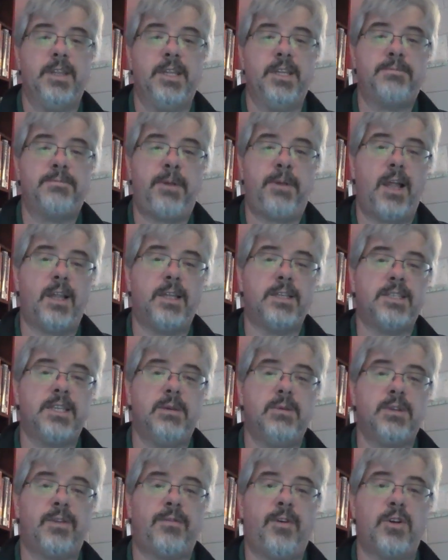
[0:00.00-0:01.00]
And this
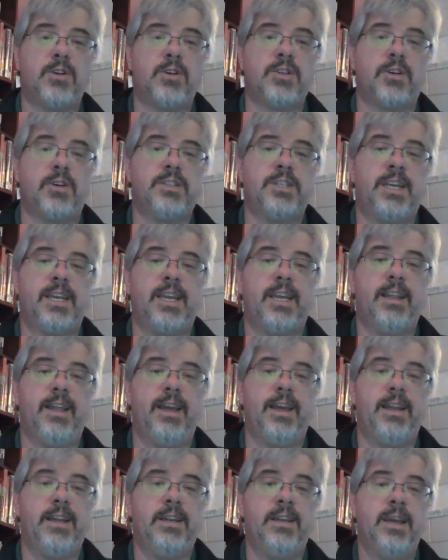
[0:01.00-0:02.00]
policy was first
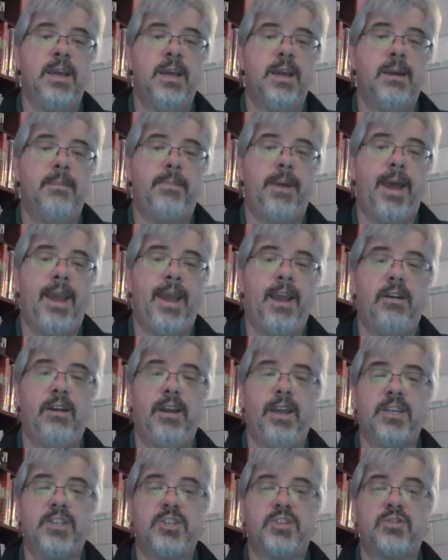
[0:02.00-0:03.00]
articulated by
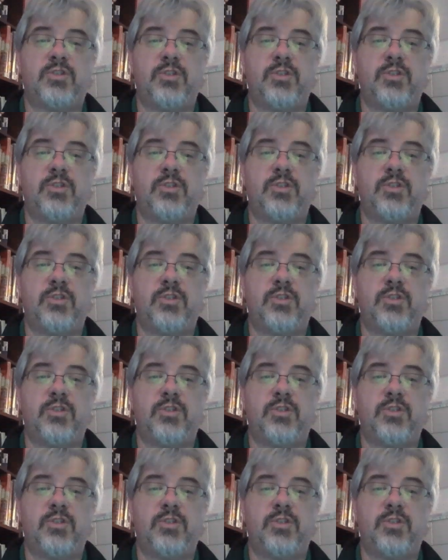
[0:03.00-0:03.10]
Harry S.